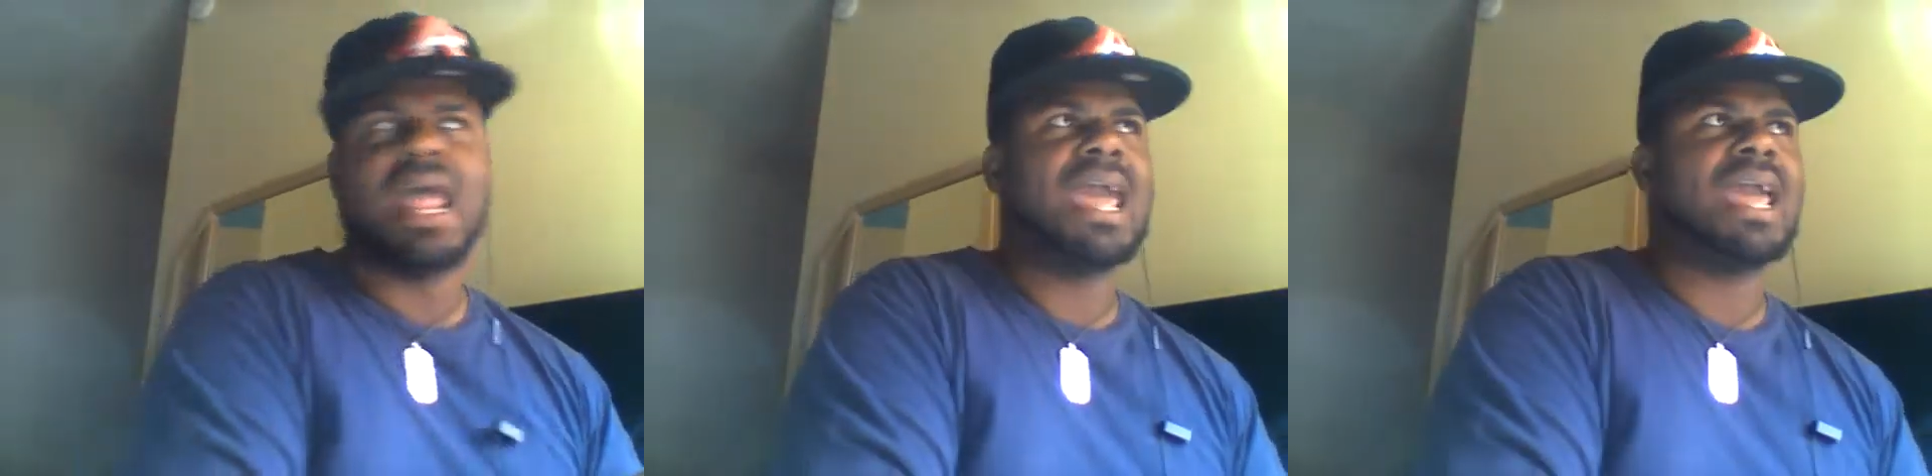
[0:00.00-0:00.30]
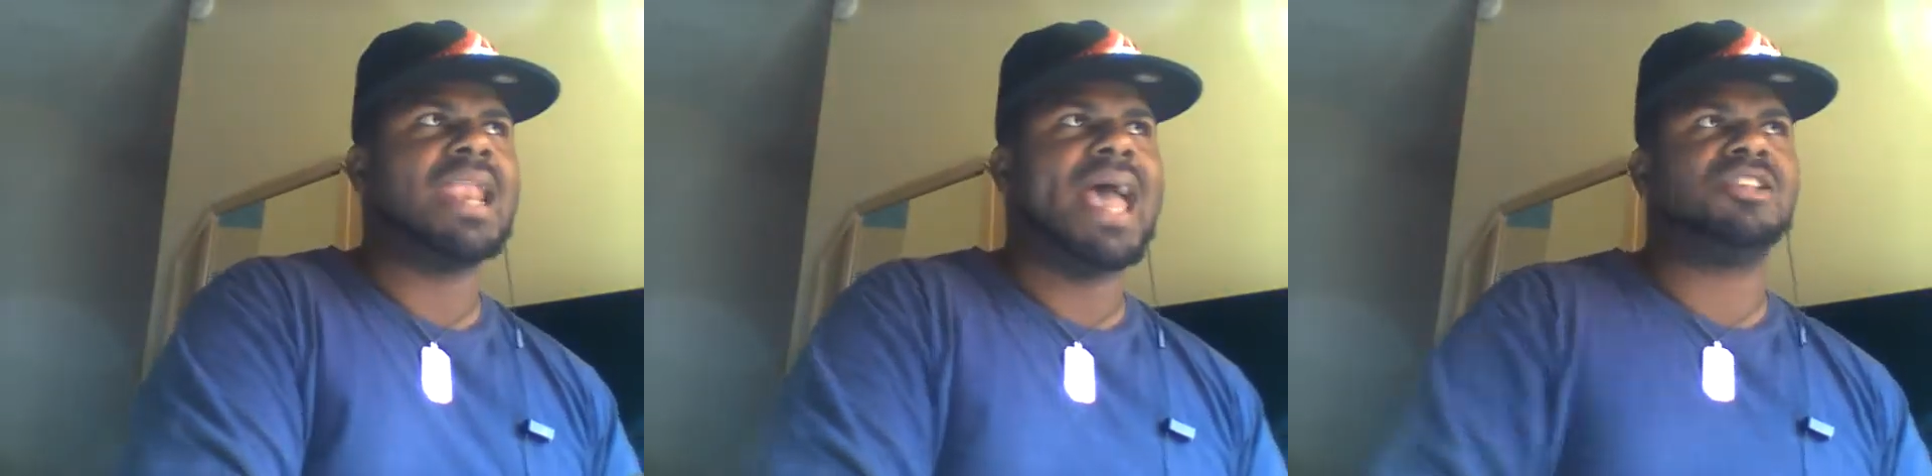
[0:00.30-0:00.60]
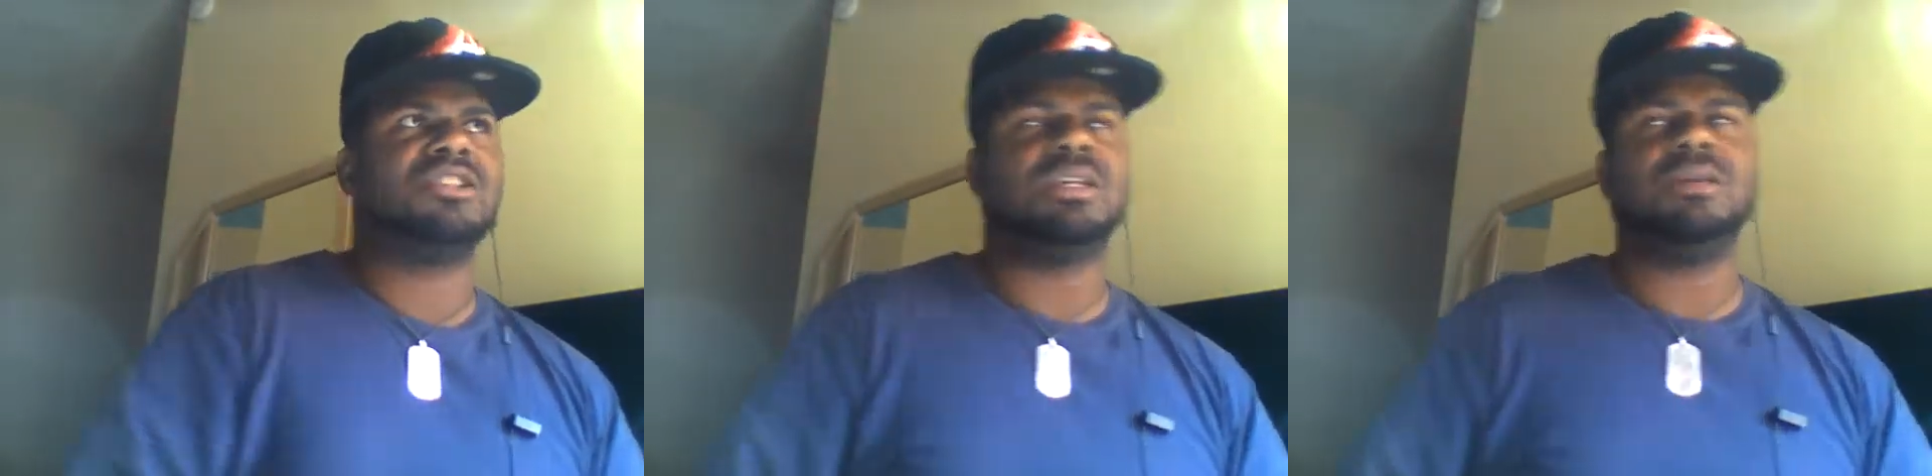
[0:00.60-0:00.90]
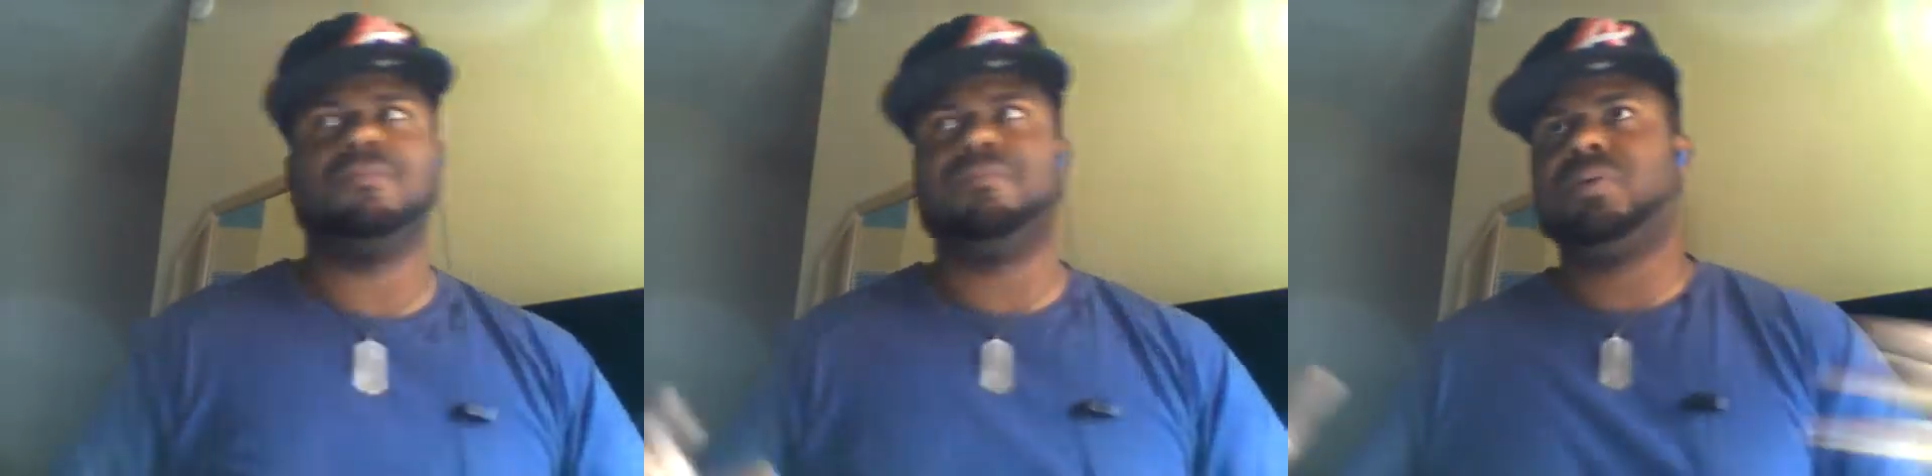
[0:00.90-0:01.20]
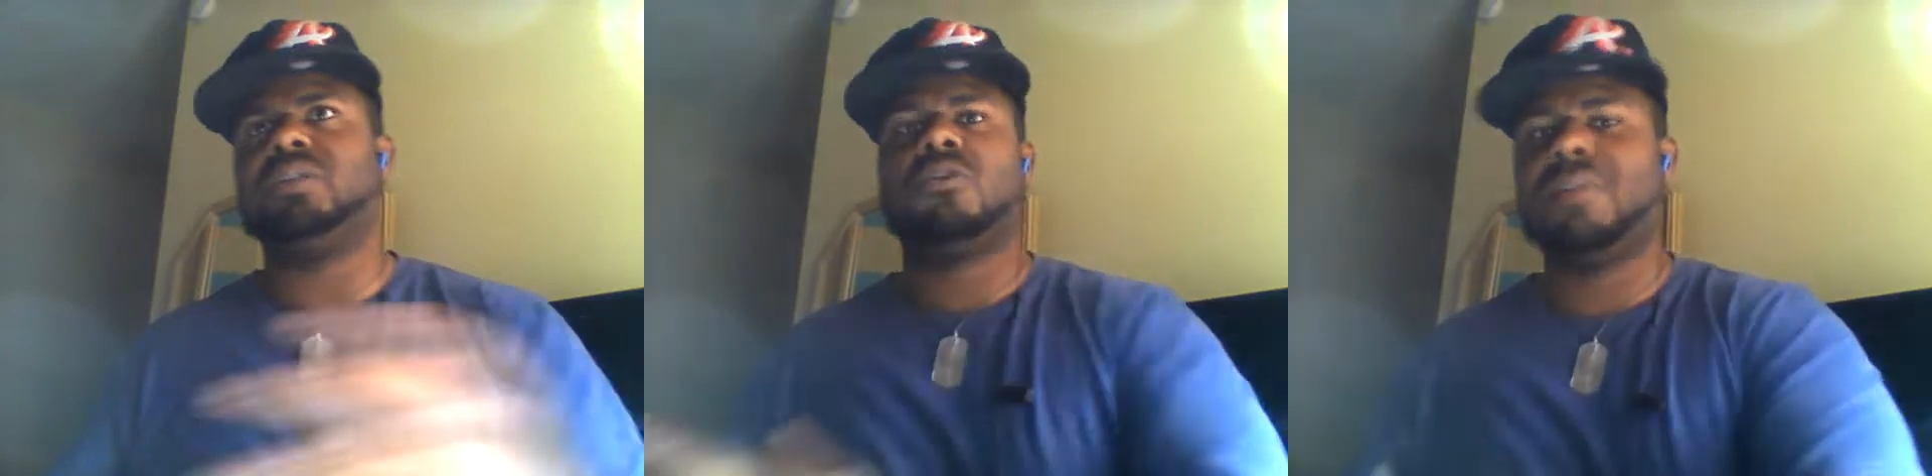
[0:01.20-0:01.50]
and actually
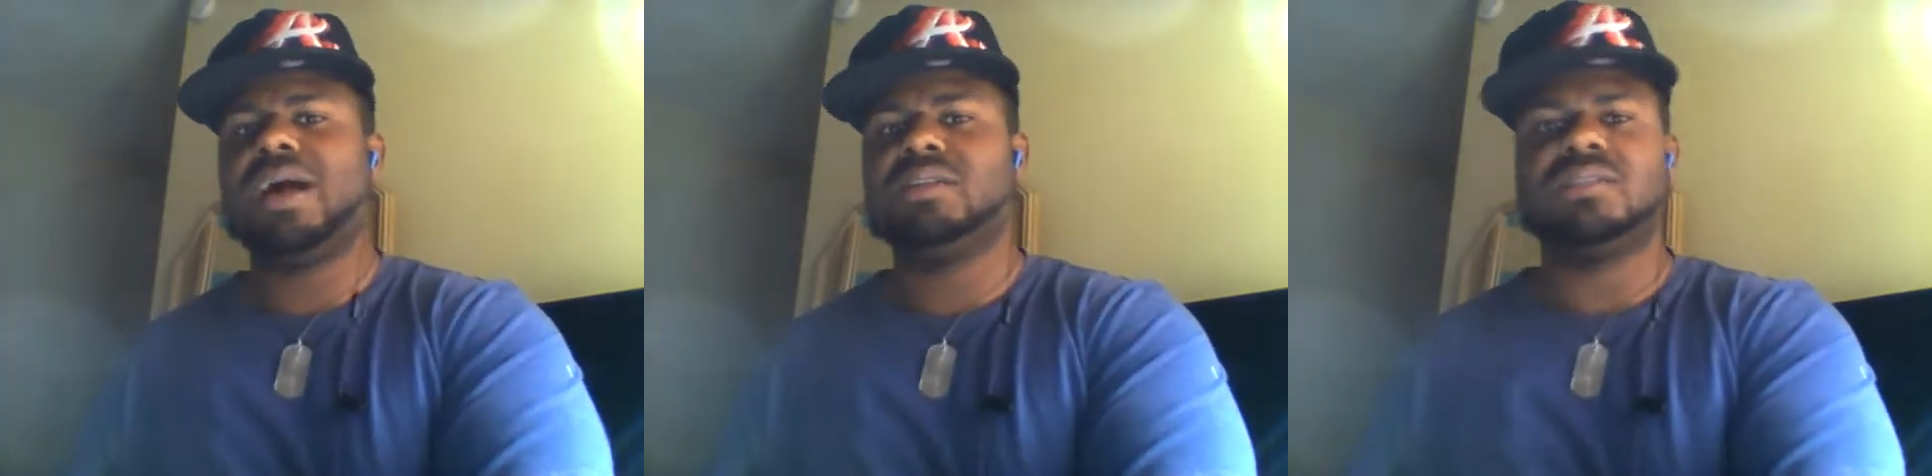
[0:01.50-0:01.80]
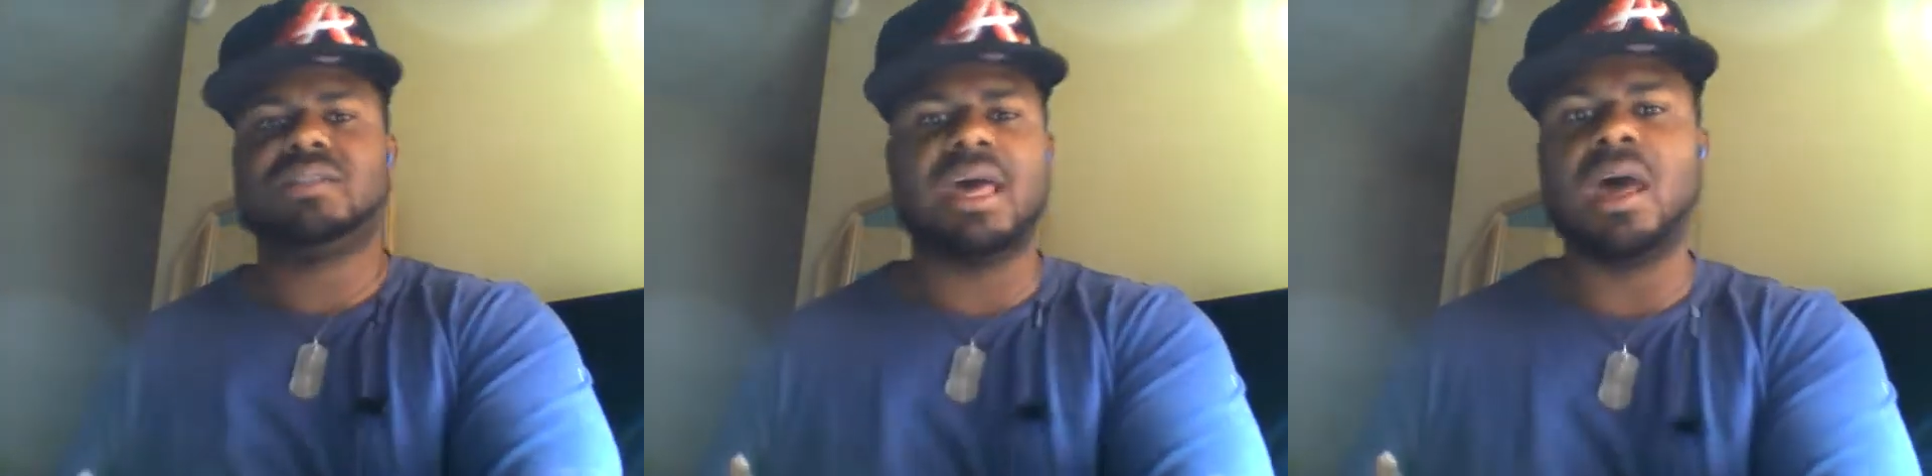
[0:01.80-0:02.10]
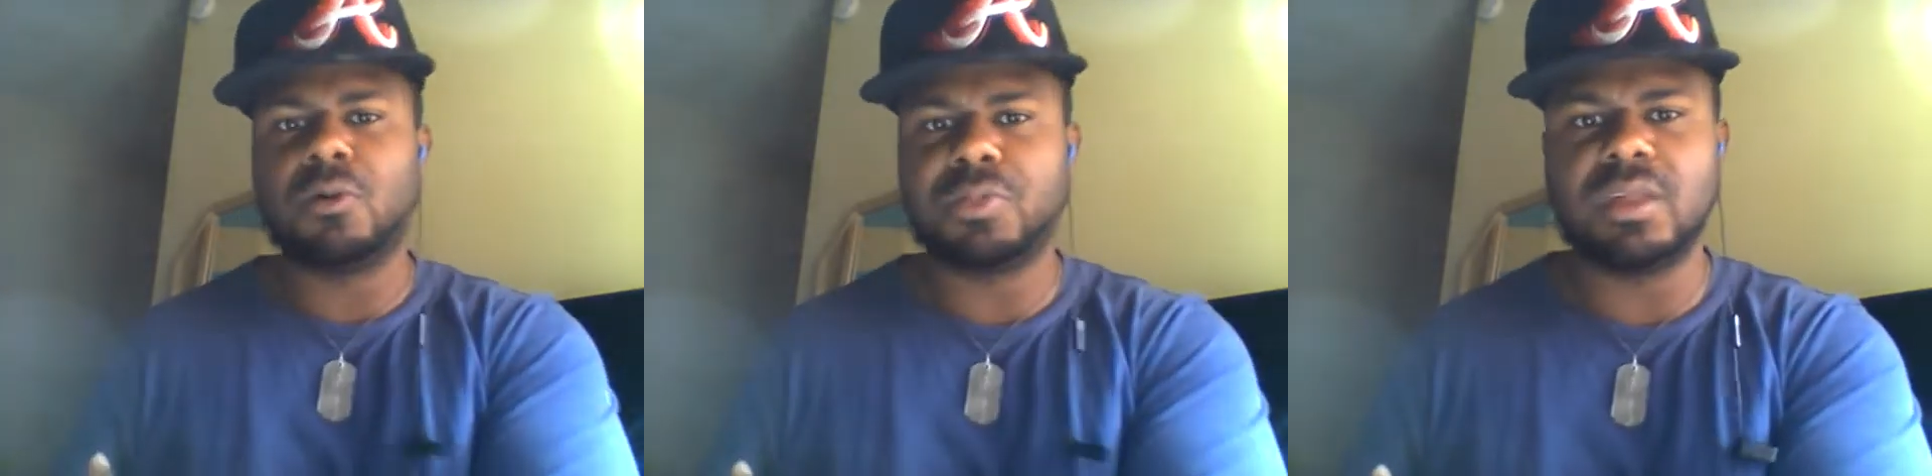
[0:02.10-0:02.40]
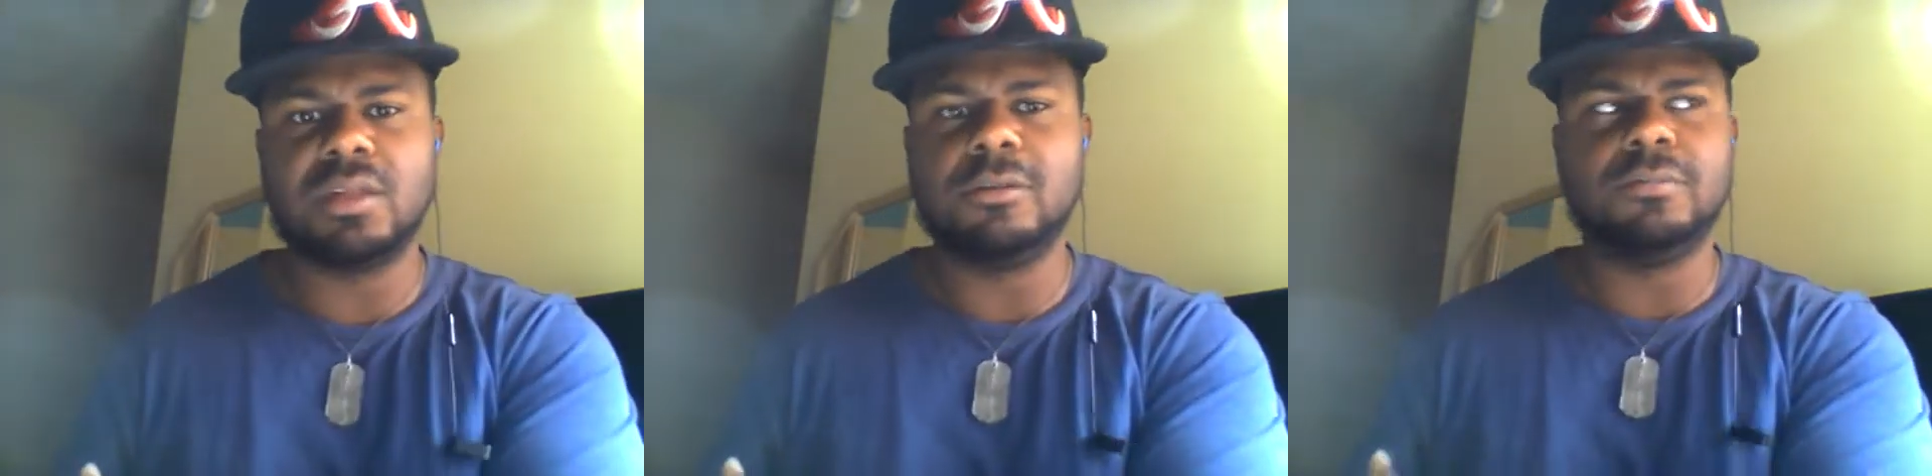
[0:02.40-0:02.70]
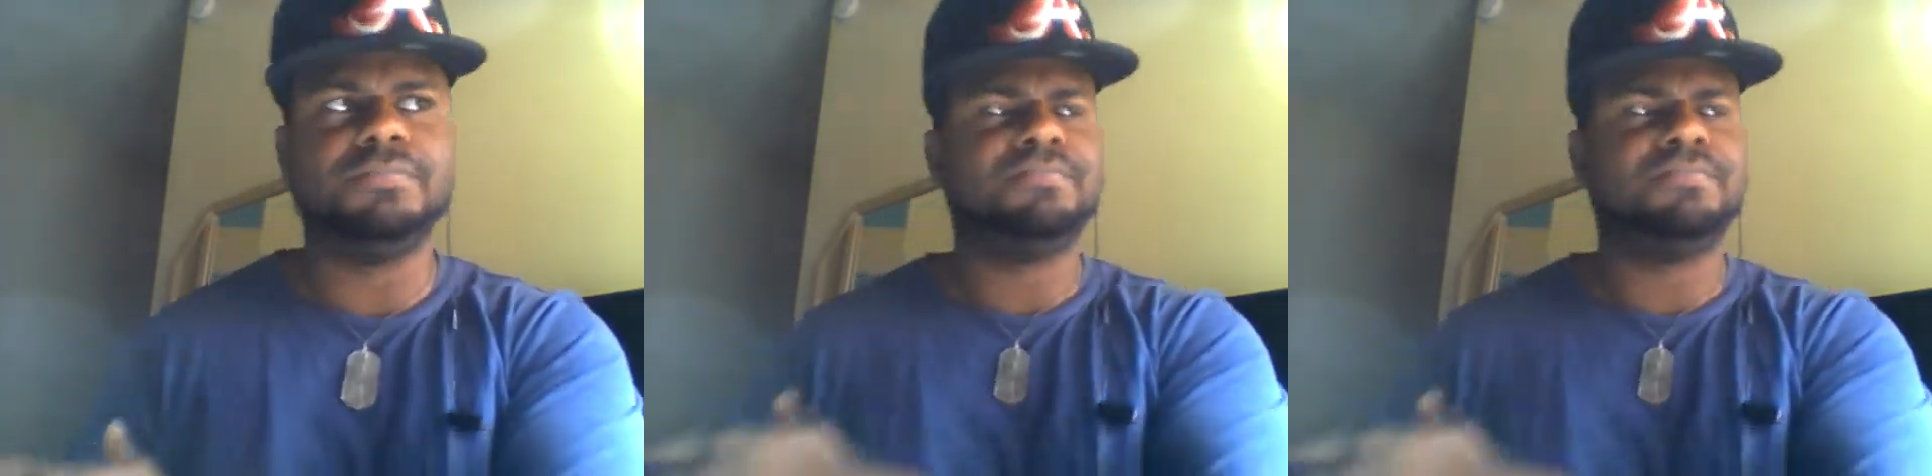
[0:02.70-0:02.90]
put their minds into healthy